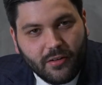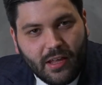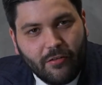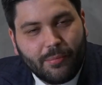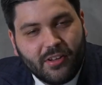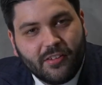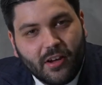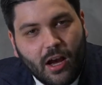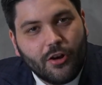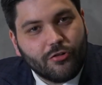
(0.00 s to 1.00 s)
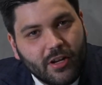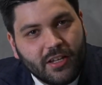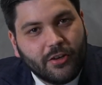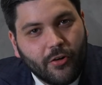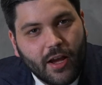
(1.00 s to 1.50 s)
That represents a
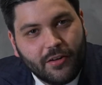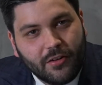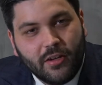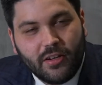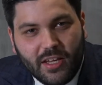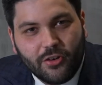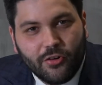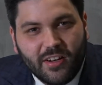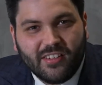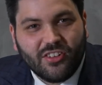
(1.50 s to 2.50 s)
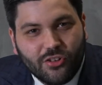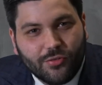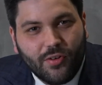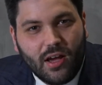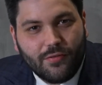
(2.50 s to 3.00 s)
180 grand increase in
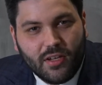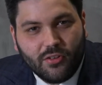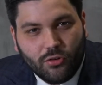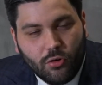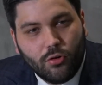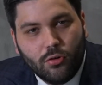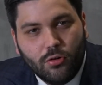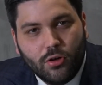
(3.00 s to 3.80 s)
just 5 years, or